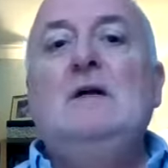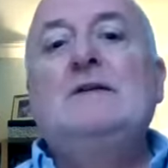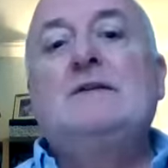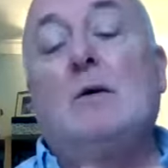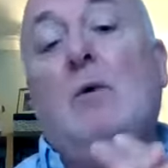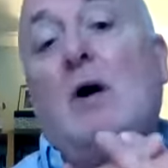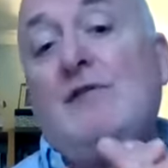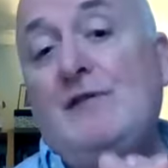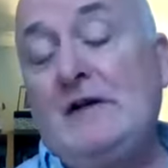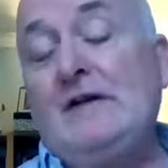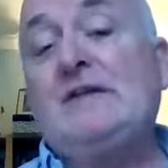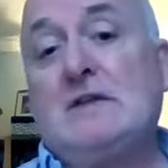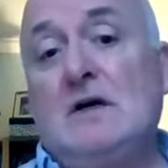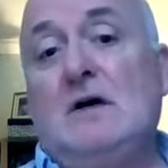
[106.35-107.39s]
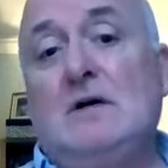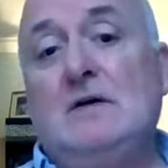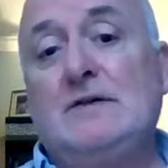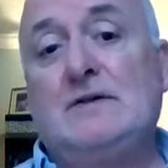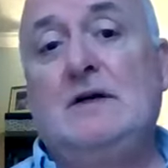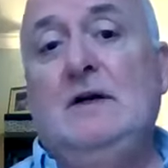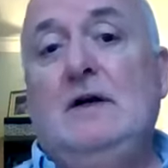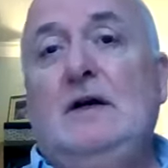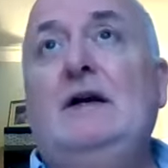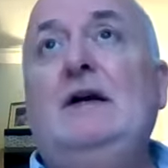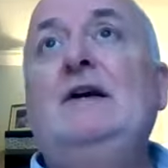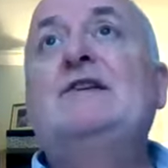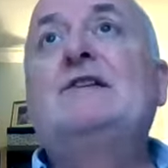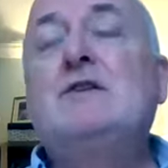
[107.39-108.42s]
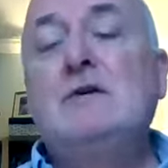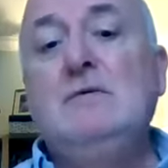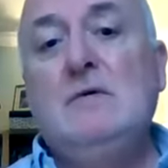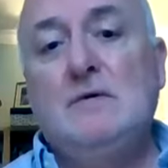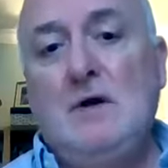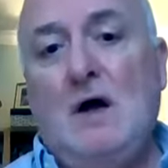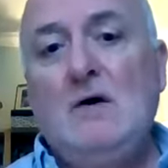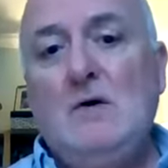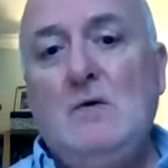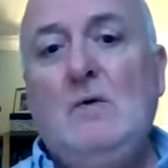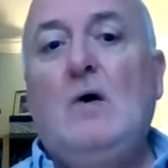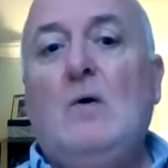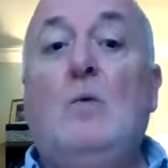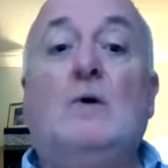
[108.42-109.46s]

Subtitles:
So our first task is to know